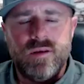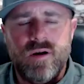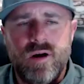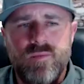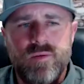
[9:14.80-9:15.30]
the
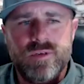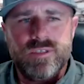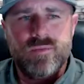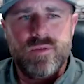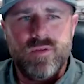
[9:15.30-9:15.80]
comment was
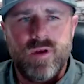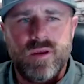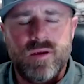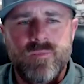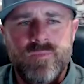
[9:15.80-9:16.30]
something
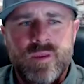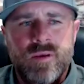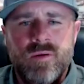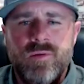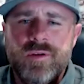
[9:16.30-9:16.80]
like,
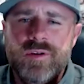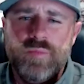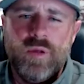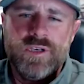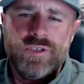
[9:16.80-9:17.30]
we use
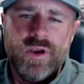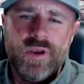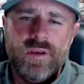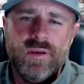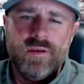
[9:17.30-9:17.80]
place
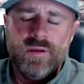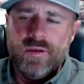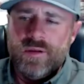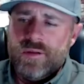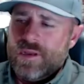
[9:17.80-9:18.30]
training
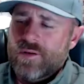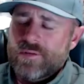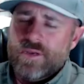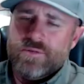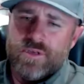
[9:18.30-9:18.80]
to
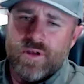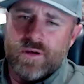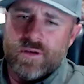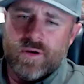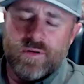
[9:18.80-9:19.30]
help teach the
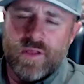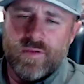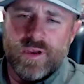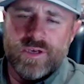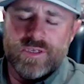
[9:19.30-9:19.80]
dog to go to that
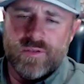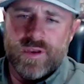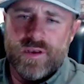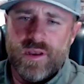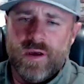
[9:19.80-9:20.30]
location and
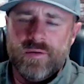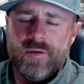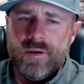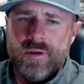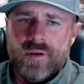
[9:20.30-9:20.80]
lay
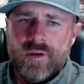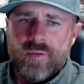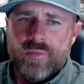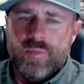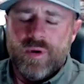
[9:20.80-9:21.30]
down.
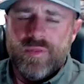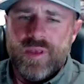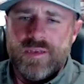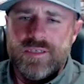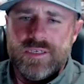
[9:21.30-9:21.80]
But
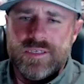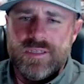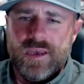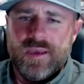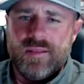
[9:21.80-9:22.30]
that's
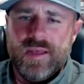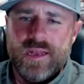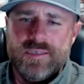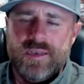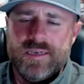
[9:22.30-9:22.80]

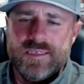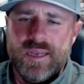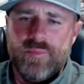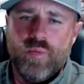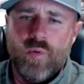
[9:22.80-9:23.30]
like
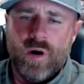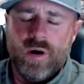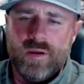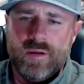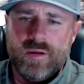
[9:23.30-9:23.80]
step
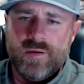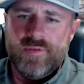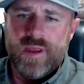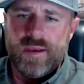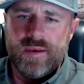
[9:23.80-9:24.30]
one of
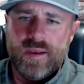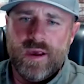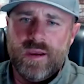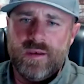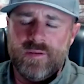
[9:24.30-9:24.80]

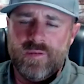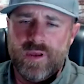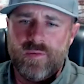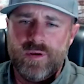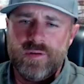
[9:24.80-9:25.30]
99.
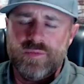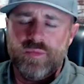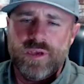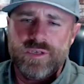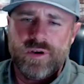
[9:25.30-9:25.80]
Like we're using
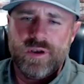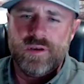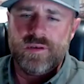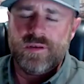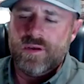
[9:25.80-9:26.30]
place
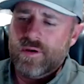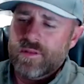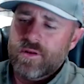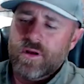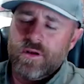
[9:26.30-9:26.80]
training to go
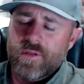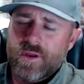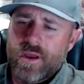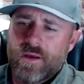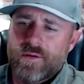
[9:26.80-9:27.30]
get the dog to lay
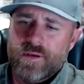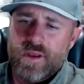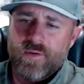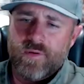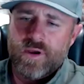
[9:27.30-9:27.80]
down and
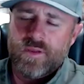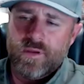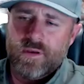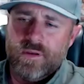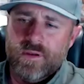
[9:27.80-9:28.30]
down
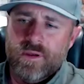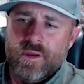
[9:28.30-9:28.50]
regulate,